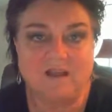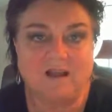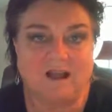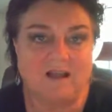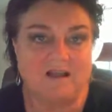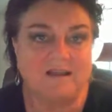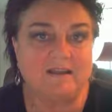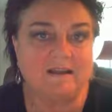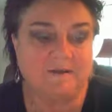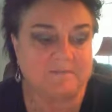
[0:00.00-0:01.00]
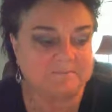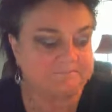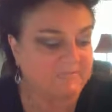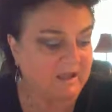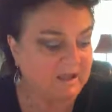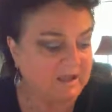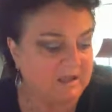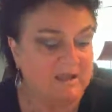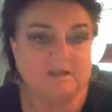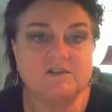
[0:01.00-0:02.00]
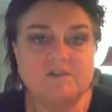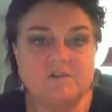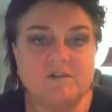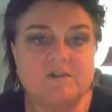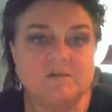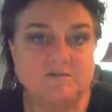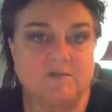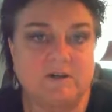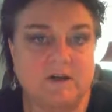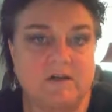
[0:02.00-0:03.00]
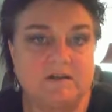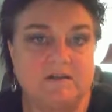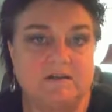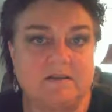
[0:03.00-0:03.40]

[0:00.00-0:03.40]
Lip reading: Hi, just wanted to